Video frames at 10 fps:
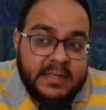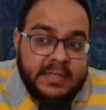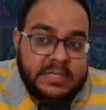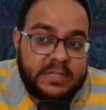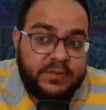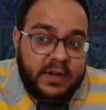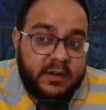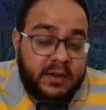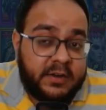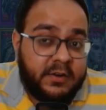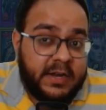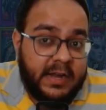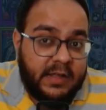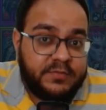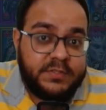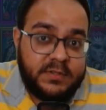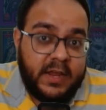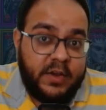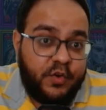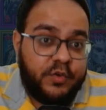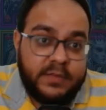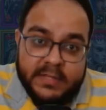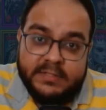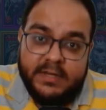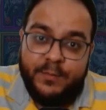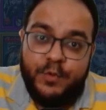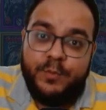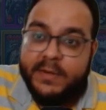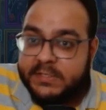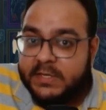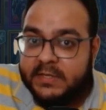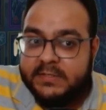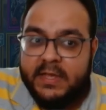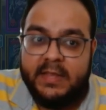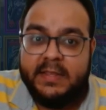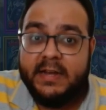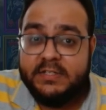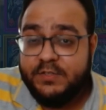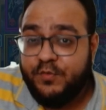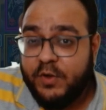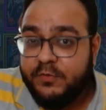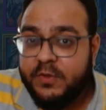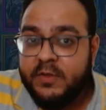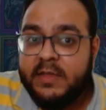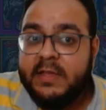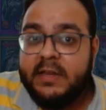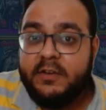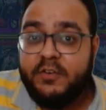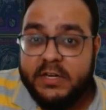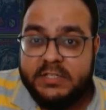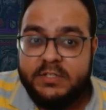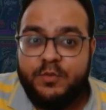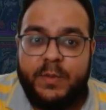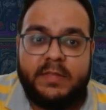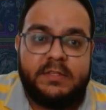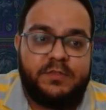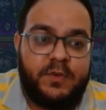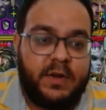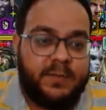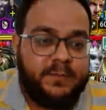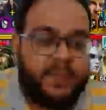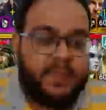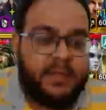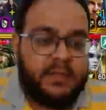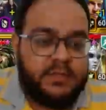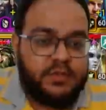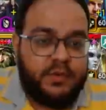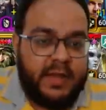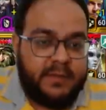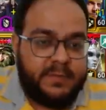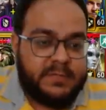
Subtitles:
she's wearing crit trade gloves. I know that's taboo, but she is. And that's one of the tricks to make this work. So 9-piece